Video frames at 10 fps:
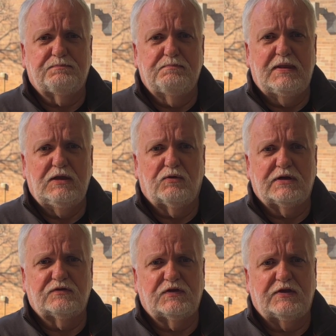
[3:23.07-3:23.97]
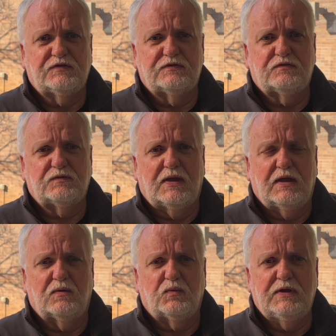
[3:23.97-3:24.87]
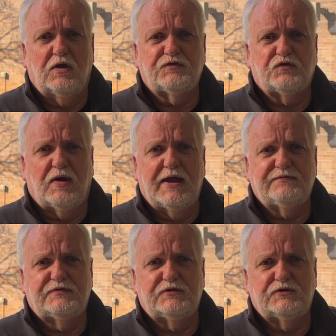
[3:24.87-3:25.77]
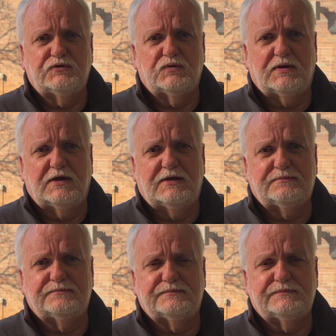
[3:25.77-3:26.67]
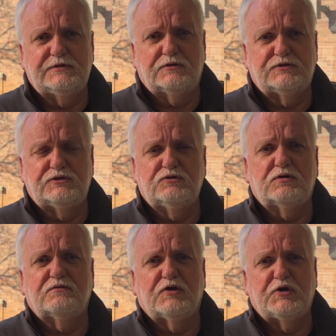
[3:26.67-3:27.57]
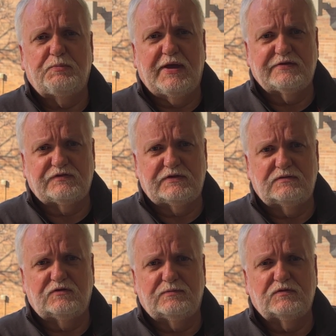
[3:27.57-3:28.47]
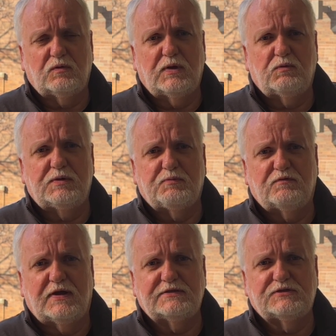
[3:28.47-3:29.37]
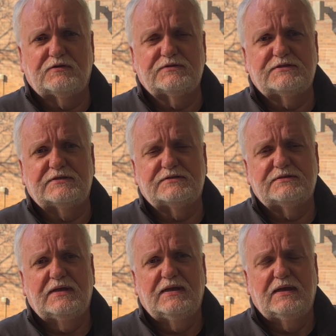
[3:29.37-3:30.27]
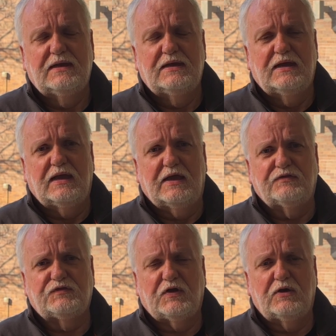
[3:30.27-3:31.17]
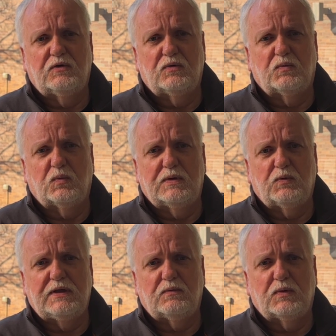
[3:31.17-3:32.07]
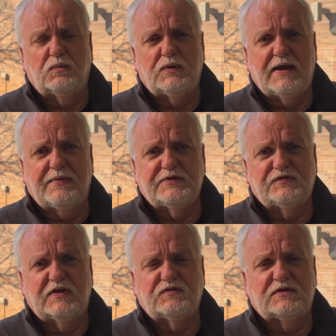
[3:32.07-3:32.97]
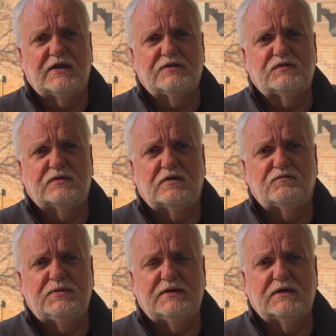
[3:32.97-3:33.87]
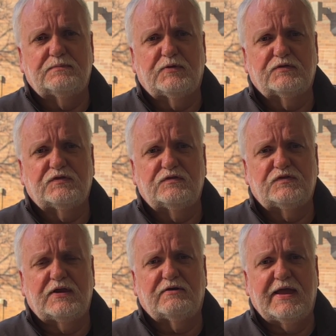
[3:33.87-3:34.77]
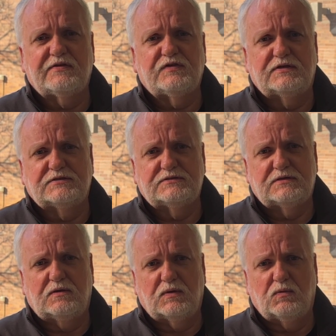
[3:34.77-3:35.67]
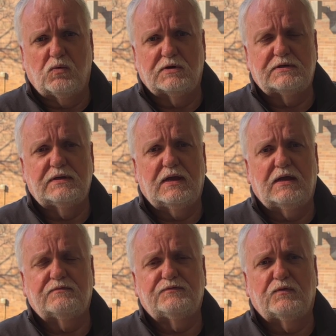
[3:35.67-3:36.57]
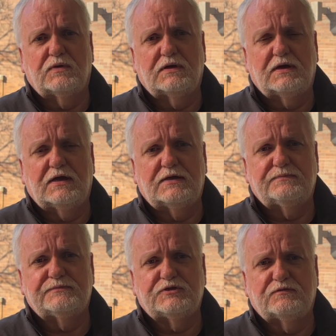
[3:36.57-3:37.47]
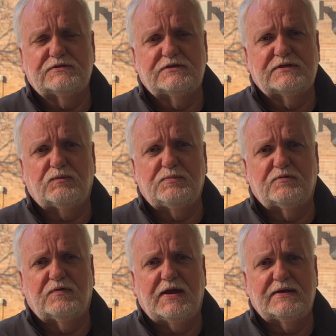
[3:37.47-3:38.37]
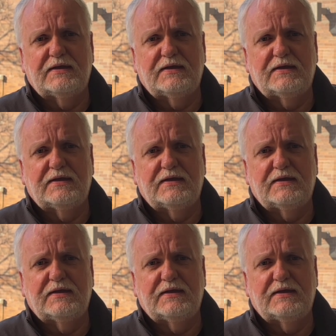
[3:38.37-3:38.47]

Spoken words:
many organizations, we all strive to do our very best in terms of the way we provide services. And so when we got this designation of being a Person-Centered Excellence Award for services that we provide,